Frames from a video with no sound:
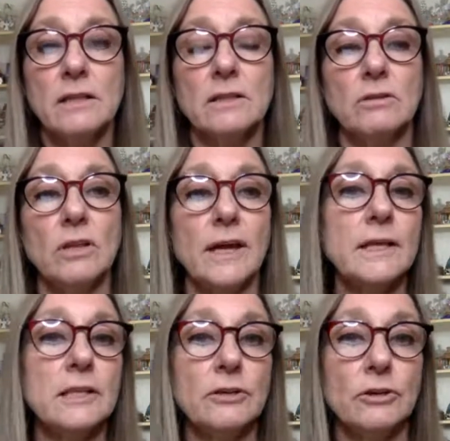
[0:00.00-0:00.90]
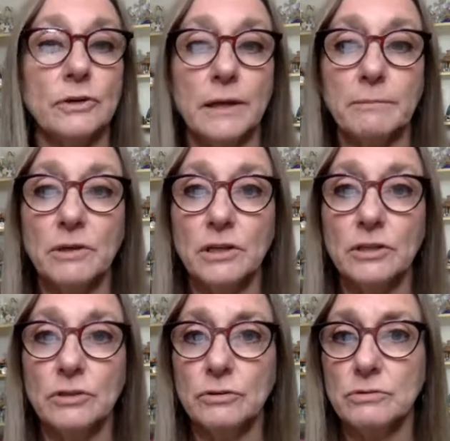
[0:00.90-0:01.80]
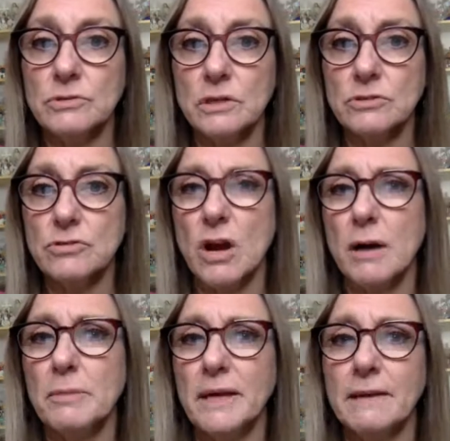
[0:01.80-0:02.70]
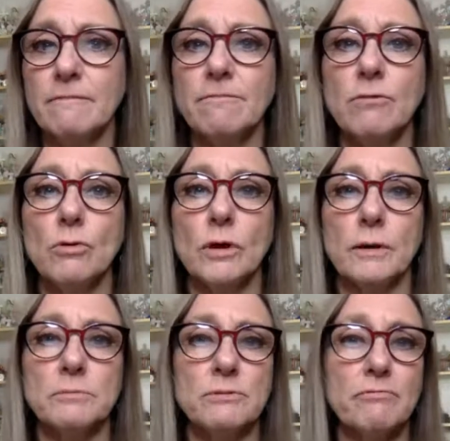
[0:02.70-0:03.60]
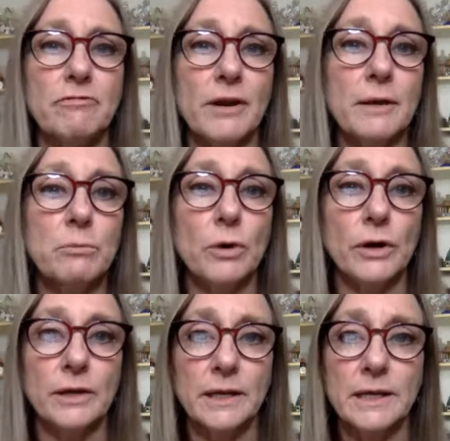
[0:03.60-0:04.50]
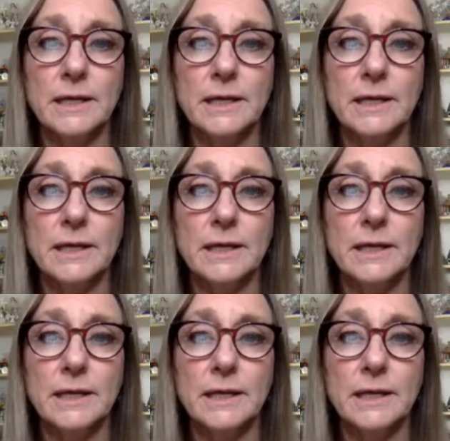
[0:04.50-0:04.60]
The likelihood I'm going to use a trauma-informed framework